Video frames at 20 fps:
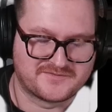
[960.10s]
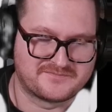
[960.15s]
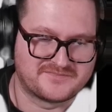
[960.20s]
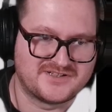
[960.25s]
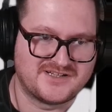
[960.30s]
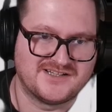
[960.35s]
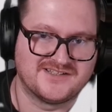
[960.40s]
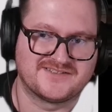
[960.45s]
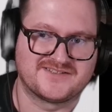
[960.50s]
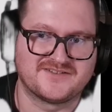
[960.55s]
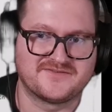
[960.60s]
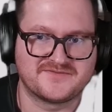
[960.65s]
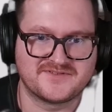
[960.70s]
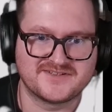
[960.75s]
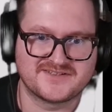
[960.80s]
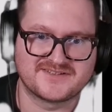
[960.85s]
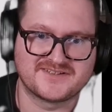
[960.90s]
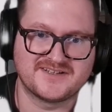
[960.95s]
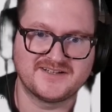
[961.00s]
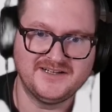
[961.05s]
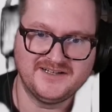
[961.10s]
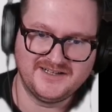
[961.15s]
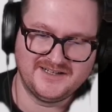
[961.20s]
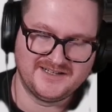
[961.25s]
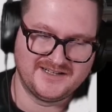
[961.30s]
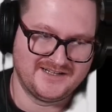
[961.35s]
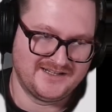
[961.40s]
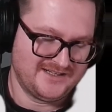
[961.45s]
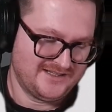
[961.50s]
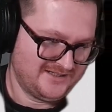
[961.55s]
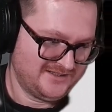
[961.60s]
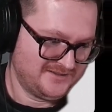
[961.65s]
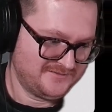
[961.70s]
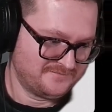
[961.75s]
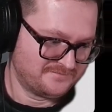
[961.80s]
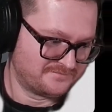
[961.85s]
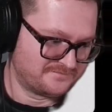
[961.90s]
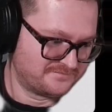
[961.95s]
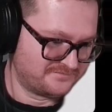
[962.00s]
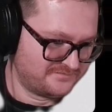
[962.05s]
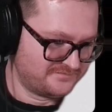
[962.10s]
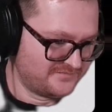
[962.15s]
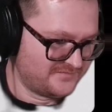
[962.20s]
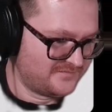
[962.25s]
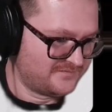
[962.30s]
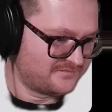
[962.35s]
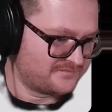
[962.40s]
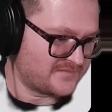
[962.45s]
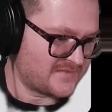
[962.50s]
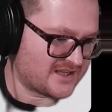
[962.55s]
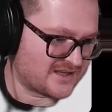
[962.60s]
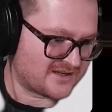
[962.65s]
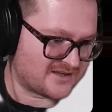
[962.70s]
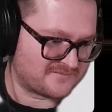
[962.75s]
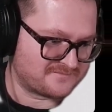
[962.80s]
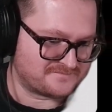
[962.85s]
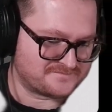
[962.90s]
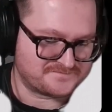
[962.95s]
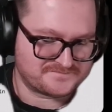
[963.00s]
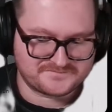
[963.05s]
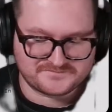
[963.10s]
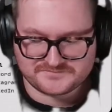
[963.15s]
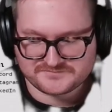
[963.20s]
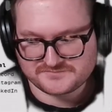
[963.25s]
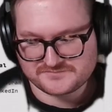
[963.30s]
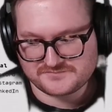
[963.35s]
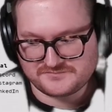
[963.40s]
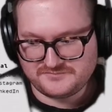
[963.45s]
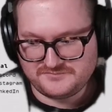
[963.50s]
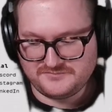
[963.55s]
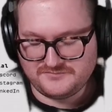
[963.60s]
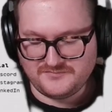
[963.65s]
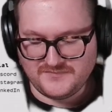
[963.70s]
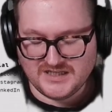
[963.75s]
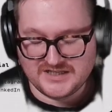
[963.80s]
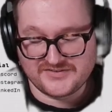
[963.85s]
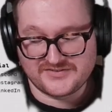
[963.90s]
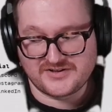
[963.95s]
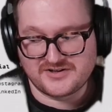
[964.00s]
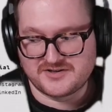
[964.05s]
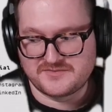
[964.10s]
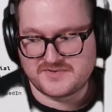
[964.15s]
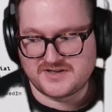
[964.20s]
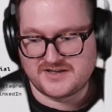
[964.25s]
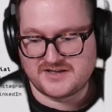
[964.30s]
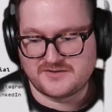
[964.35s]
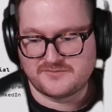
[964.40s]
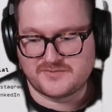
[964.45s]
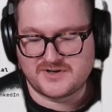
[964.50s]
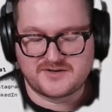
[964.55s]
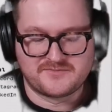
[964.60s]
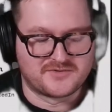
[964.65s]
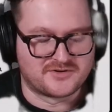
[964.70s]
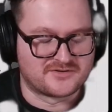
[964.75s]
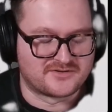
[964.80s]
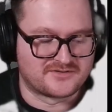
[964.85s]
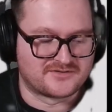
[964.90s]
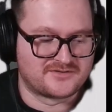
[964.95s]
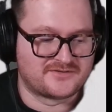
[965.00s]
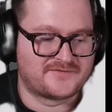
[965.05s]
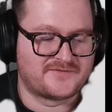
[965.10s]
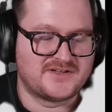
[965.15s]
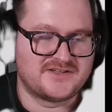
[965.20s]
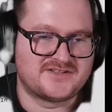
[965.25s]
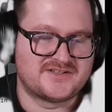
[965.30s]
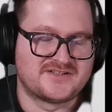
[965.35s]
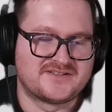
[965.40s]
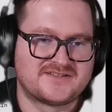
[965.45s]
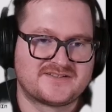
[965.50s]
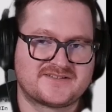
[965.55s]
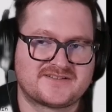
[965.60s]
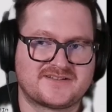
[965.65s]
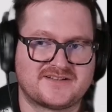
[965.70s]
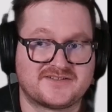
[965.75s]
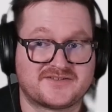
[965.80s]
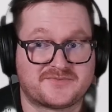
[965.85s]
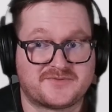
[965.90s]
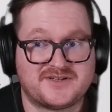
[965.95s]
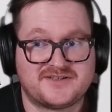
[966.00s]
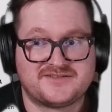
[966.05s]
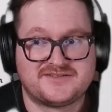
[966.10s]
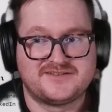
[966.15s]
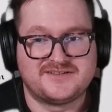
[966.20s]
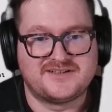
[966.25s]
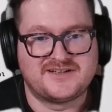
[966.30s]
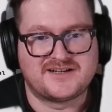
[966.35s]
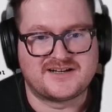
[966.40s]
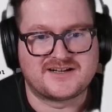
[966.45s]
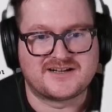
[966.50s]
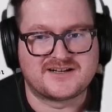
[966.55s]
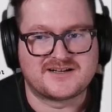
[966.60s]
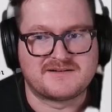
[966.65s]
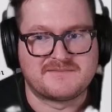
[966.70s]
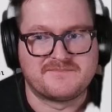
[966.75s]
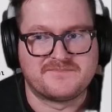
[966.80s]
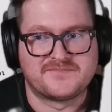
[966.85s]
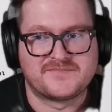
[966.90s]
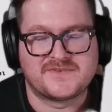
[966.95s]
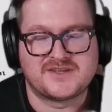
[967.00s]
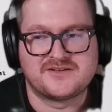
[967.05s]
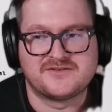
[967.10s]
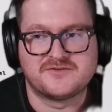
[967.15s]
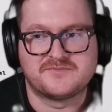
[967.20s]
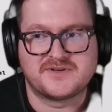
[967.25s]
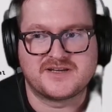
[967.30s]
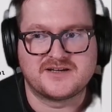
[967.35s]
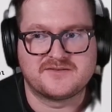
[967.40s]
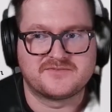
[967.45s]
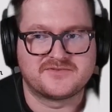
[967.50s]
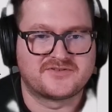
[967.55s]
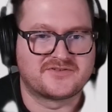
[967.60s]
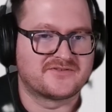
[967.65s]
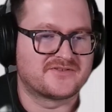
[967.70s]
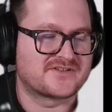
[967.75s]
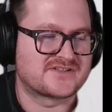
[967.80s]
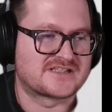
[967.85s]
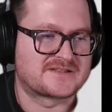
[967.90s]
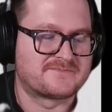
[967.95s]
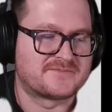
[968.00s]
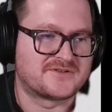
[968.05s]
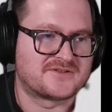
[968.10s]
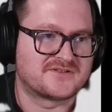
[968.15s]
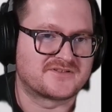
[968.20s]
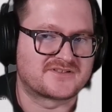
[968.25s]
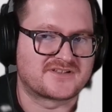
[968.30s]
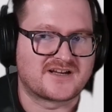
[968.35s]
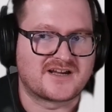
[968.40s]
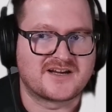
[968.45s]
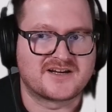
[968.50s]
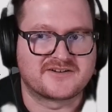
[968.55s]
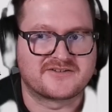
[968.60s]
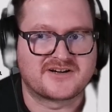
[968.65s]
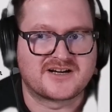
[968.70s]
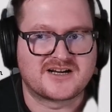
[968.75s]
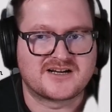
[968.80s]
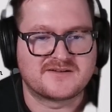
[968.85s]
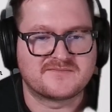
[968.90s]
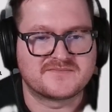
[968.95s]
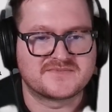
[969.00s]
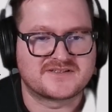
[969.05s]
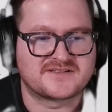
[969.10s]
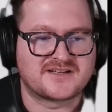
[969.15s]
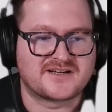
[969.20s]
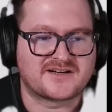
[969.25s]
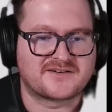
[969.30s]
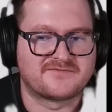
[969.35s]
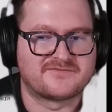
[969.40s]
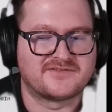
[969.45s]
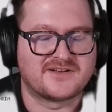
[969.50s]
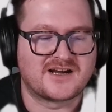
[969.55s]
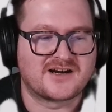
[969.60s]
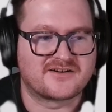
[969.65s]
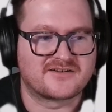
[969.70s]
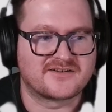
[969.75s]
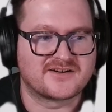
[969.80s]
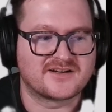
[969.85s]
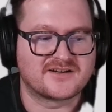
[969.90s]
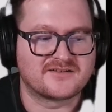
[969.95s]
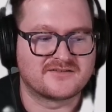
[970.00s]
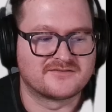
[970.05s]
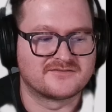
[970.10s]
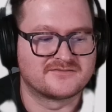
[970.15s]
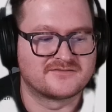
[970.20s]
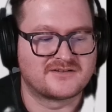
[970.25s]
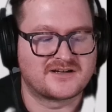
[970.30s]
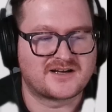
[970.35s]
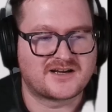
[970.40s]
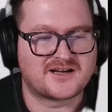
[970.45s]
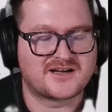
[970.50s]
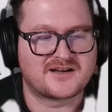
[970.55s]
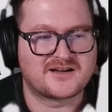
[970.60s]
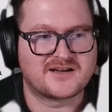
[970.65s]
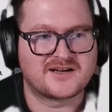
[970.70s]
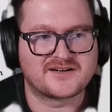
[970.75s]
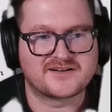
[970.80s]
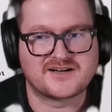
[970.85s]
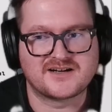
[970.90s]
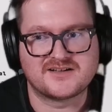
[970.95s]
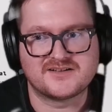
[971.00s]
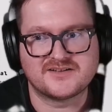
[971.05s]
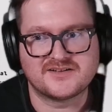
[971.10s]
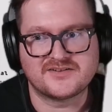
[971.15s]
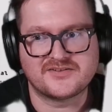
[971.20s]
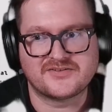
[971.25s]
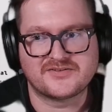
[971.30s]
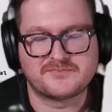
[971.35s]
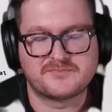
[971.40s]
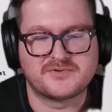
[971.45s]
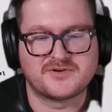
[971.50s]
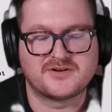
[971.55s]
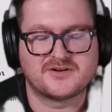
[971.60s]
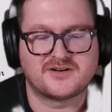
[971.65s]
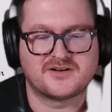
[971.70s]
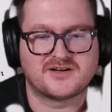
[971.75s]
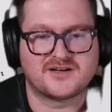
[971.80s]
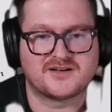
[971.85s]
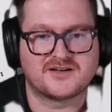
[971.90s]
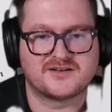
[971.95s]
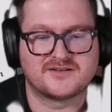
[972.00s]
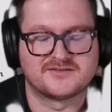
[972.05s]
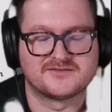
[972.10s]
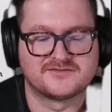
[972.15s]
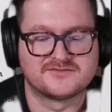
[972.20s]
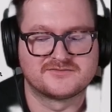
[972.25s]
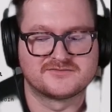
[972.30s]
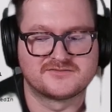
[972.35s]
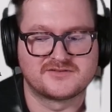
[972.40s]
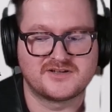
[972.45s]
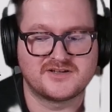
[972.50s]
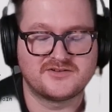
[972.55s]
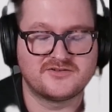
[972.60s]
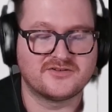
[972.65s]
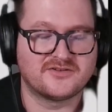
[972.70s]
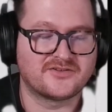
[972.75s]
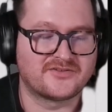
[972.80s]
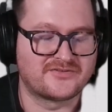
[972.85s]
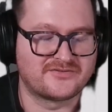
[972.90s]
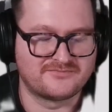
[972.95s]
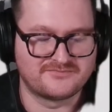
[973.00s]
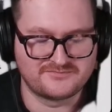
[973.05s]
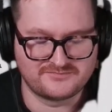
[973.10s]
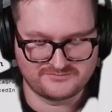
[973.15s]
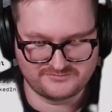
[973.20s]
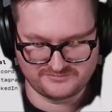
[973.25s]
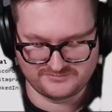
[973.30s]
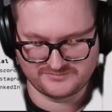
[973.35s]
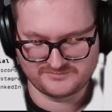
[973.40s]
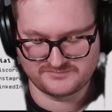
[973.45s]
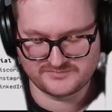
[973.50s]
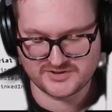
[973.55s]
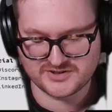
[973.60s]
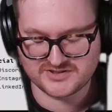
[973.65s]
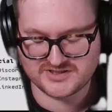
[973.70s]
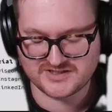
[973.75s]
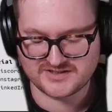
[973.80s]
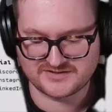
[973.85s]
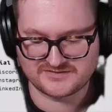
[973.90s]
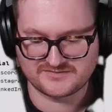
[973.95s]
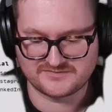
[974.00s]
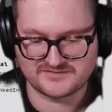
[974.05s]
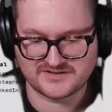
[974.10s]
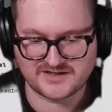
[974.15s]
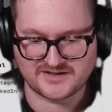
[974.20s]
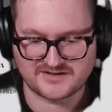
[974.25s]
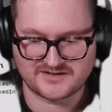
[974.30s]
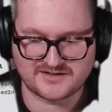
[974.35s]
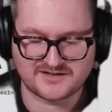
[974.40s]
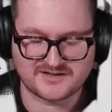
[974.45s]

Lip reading: plants, obviously. There's going to be way more features as well. You'll be able to export diagrams like flowering and colors in your project, like